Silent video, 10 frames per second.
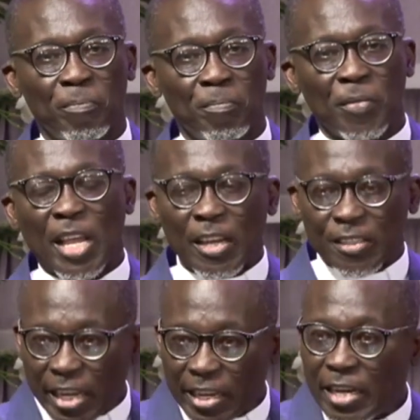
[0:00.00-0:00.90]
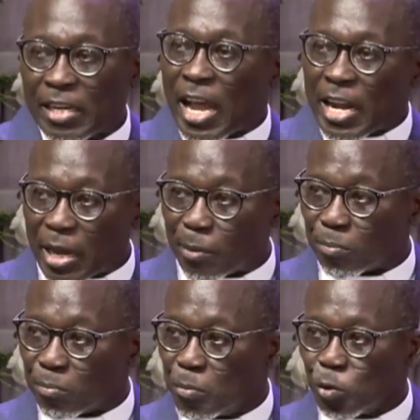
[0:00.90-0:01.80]
a second Adam
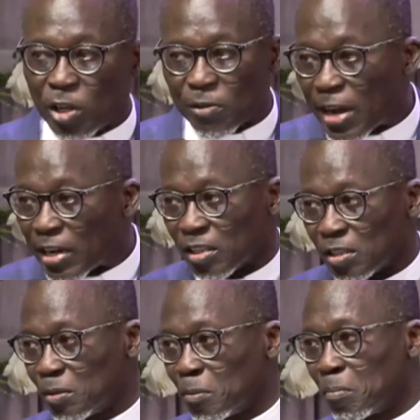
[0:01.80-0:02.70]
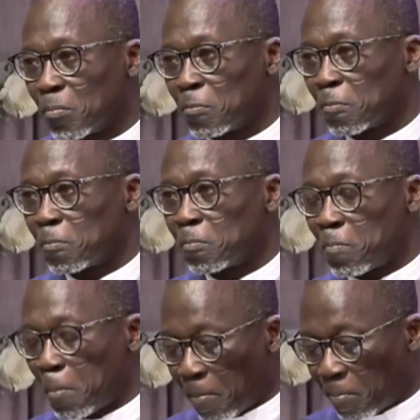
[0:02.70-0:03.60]
to the fight
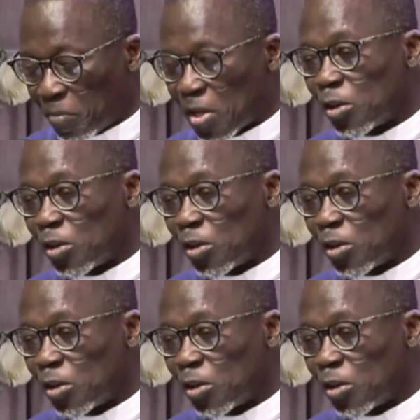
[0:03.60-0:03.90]
and to the